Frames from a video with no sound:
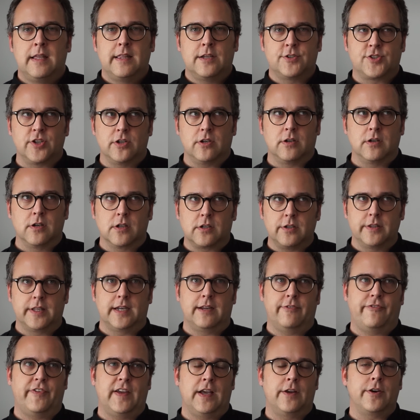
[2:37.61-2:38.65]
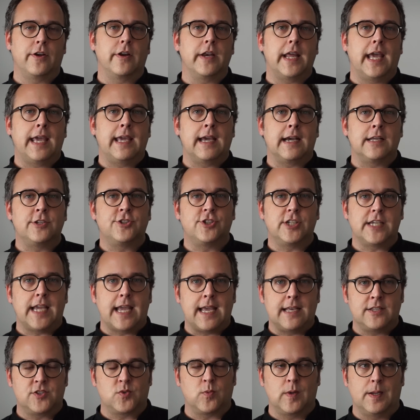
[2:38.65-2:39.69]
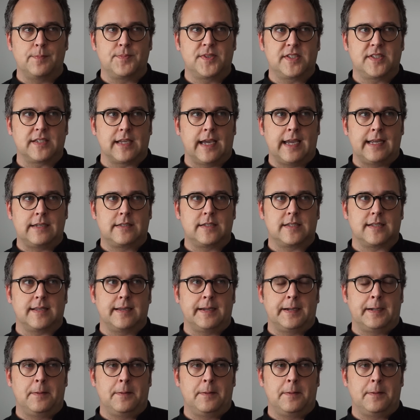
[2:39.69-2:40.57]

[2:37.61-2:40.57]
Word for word: There's an article that I found on AIGA's website,